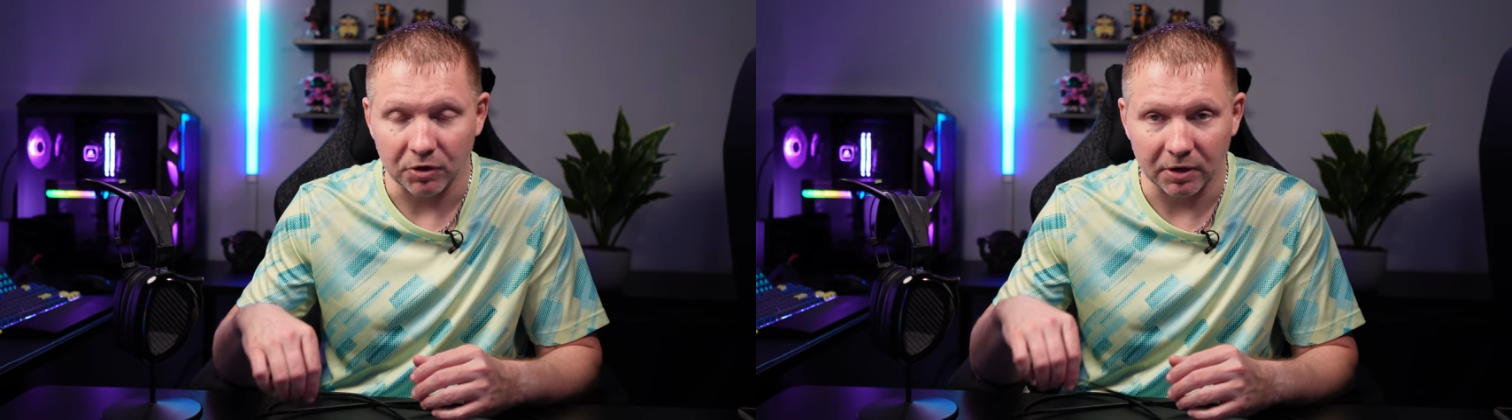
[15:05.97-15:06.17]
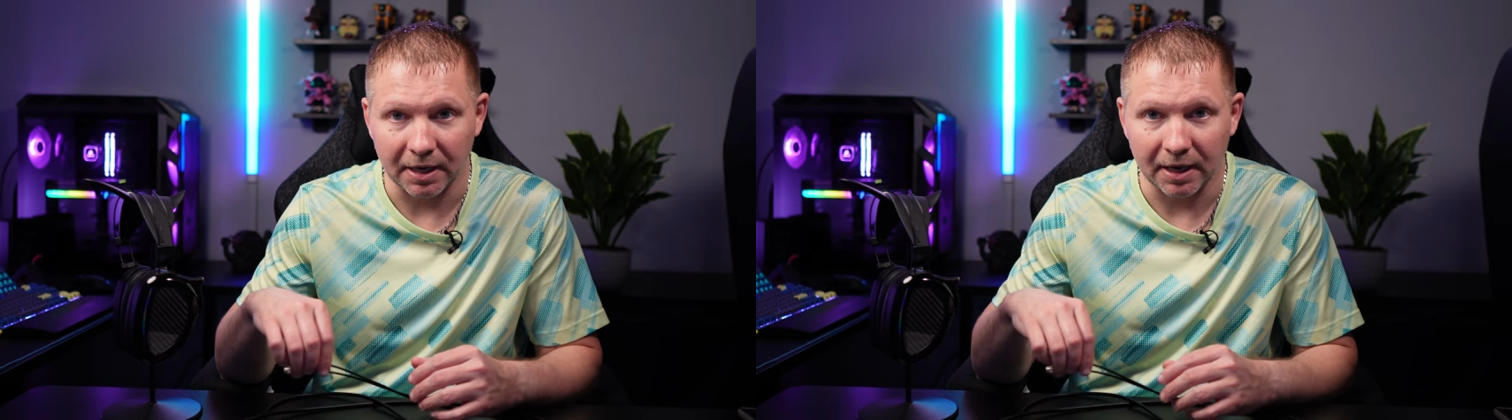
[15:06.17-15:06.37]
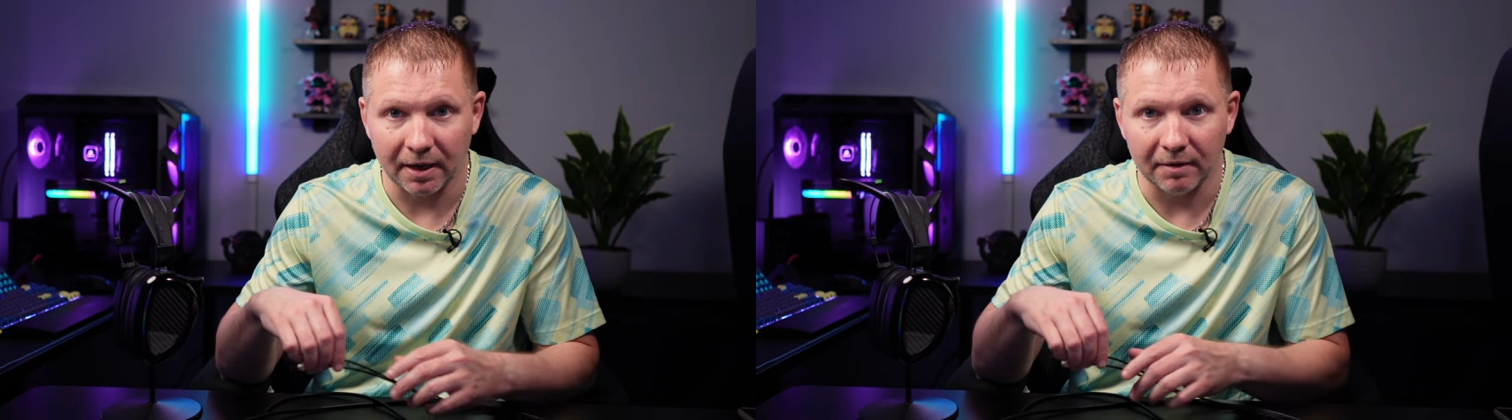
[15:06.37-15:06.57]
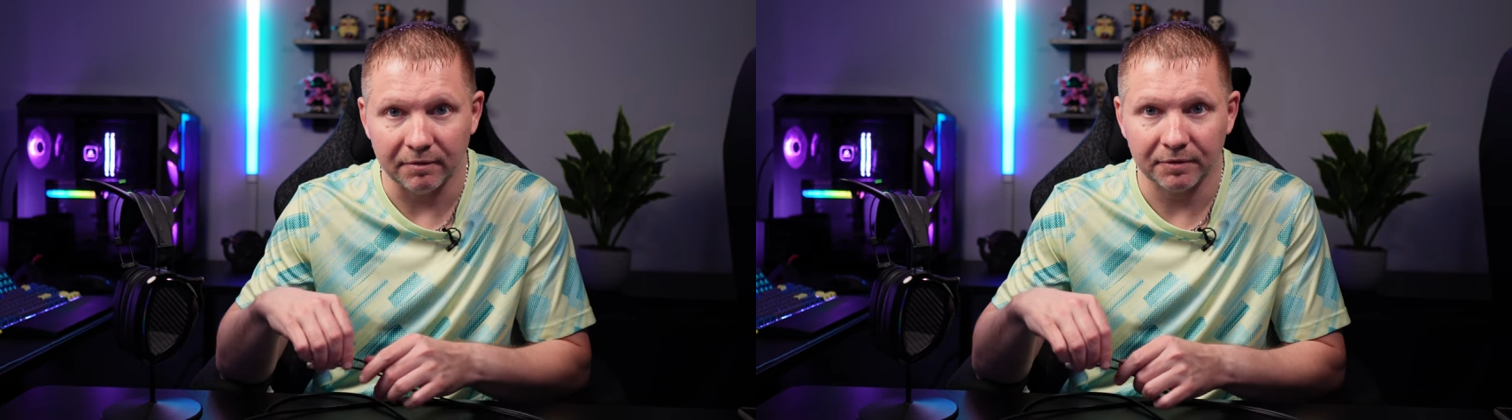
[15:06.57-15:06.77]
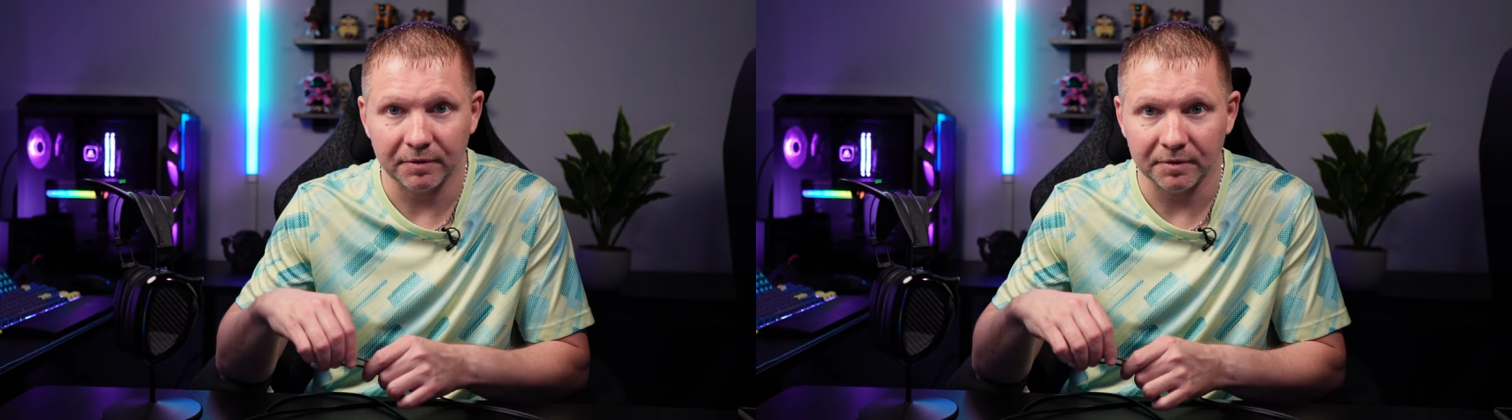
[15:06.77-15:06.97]
you're going to
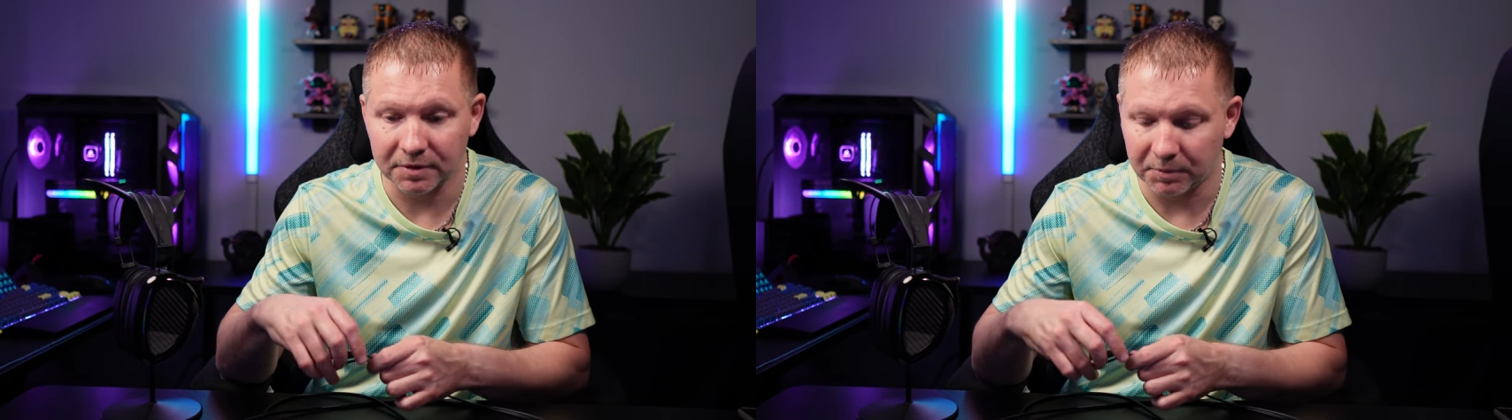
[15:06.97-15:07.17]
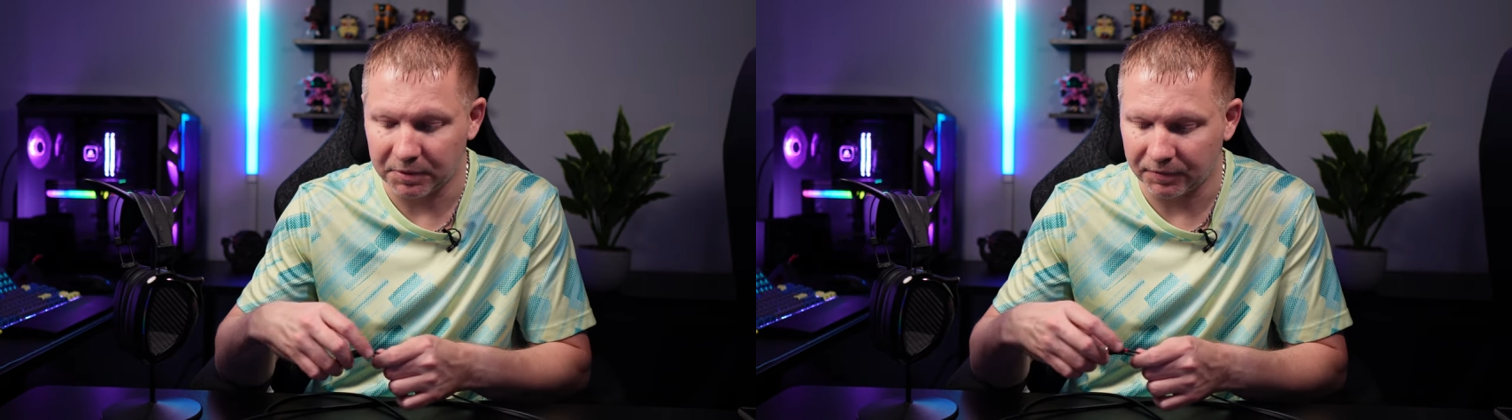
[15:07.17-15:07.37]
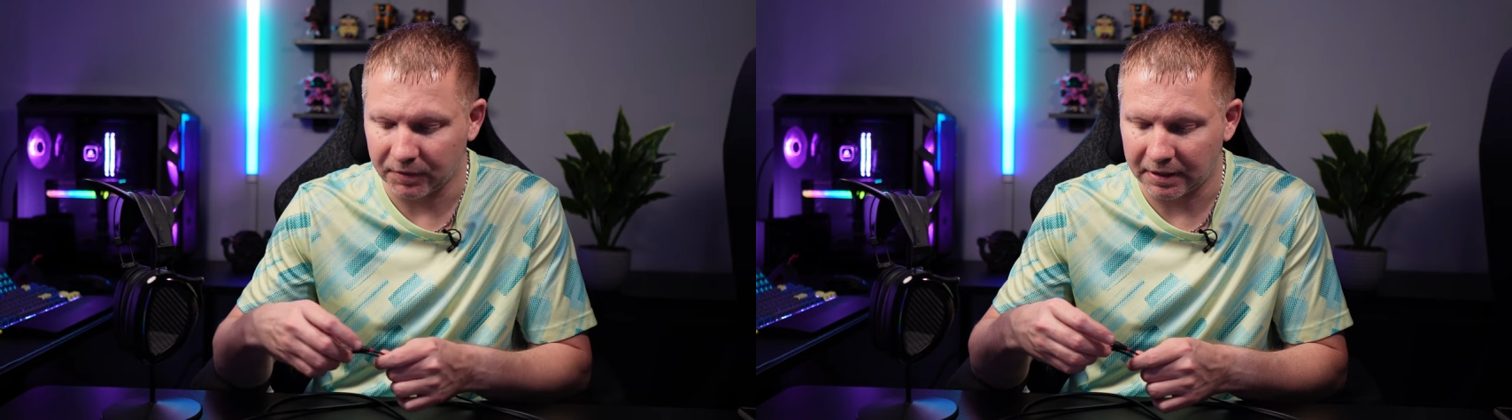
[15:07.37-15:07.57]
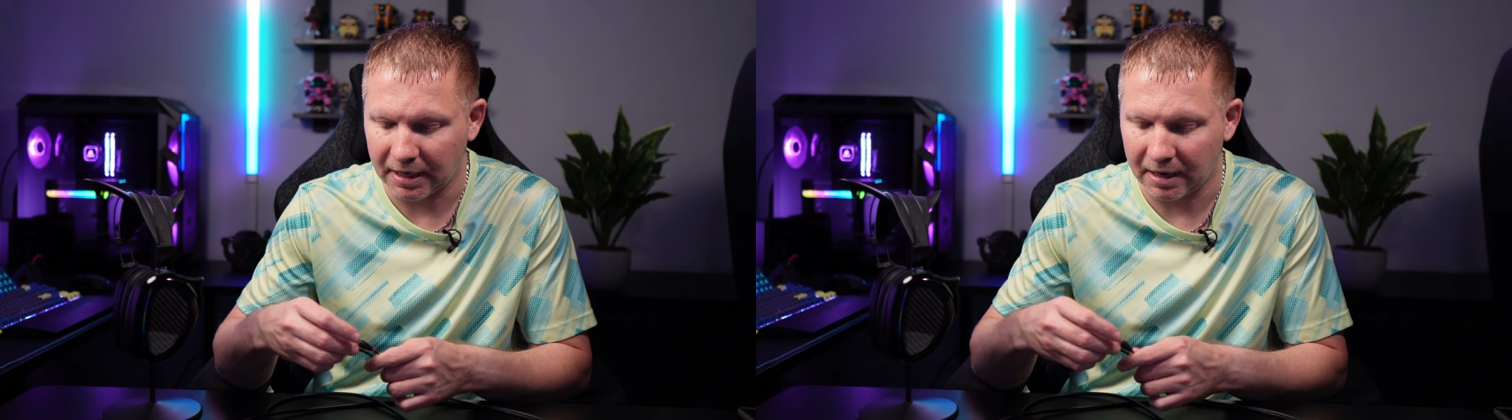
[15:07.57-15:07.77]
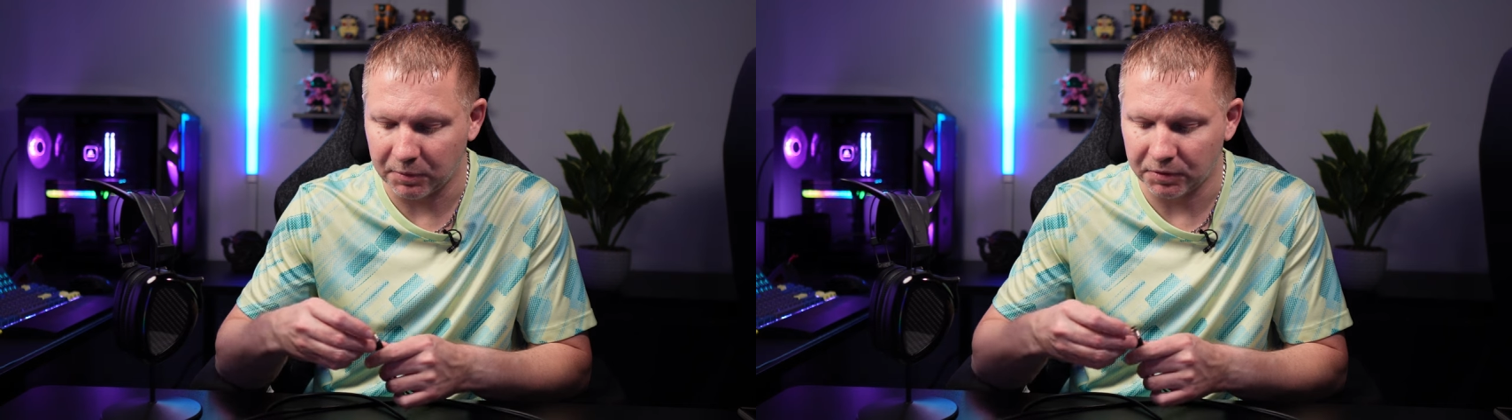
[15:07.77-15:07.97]
have some different
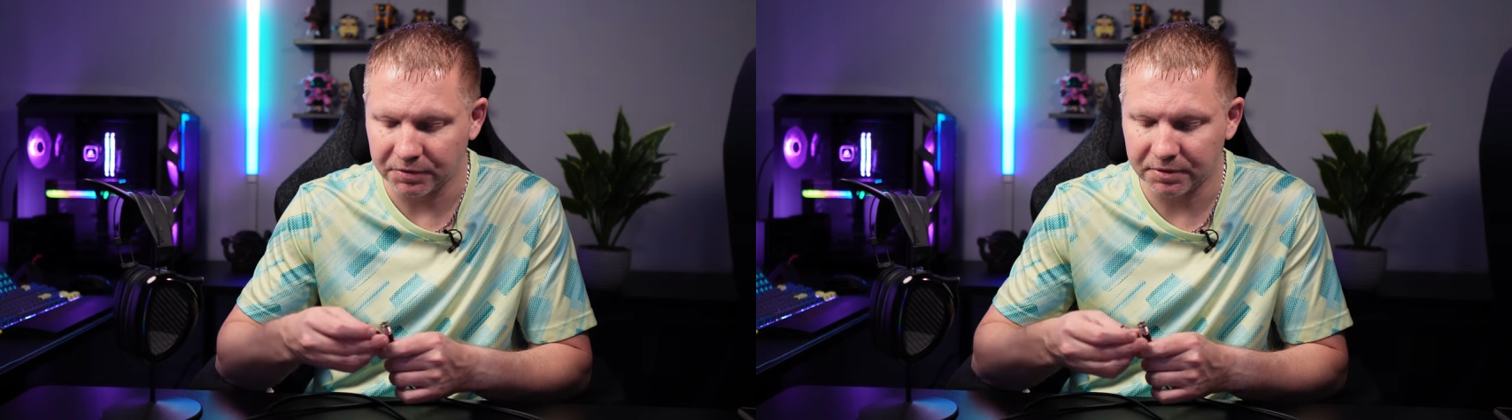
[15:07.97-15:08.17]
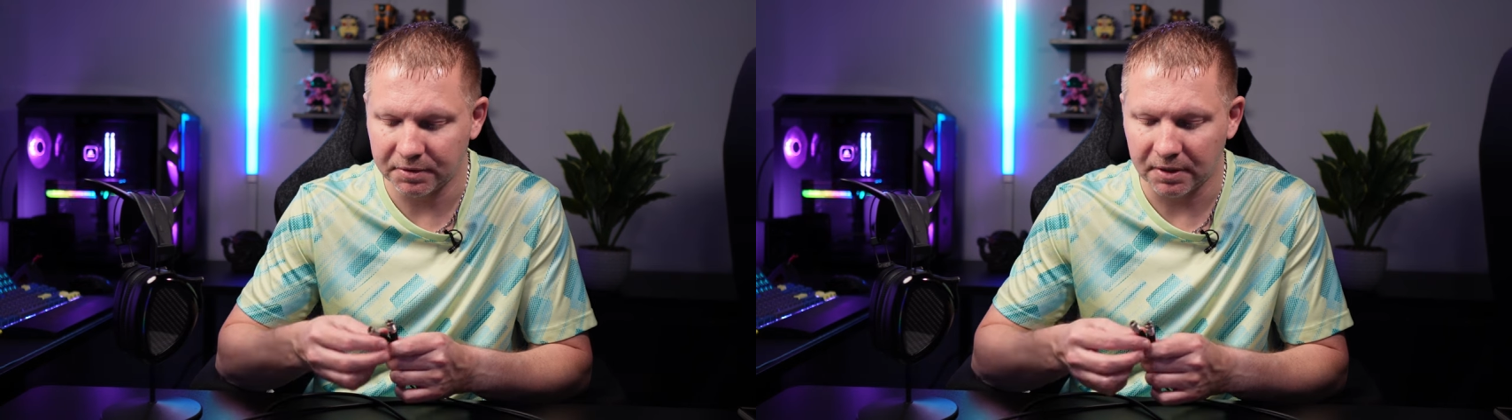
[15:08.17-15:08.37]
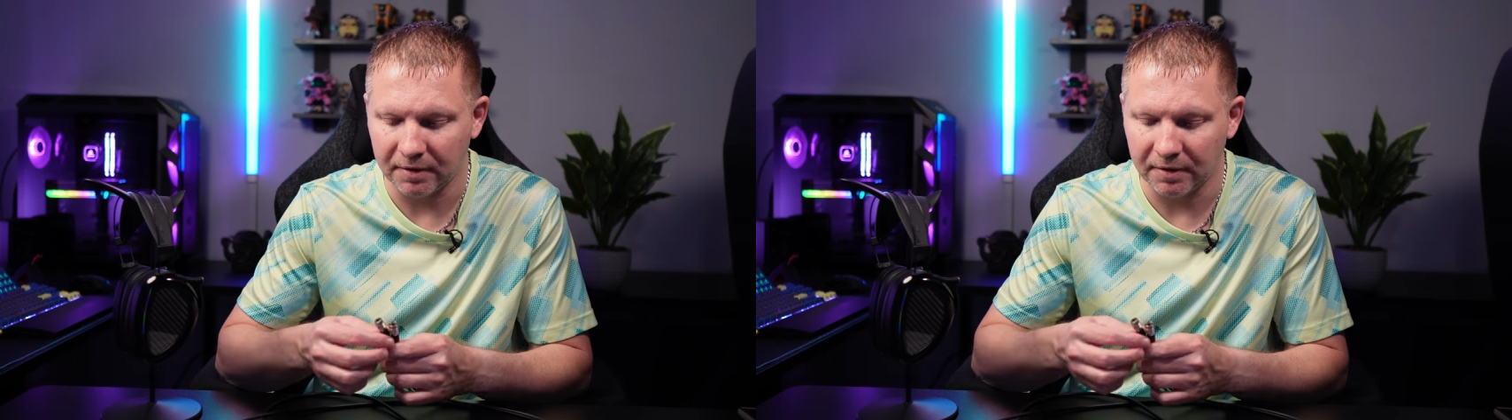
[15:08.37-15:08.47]
cables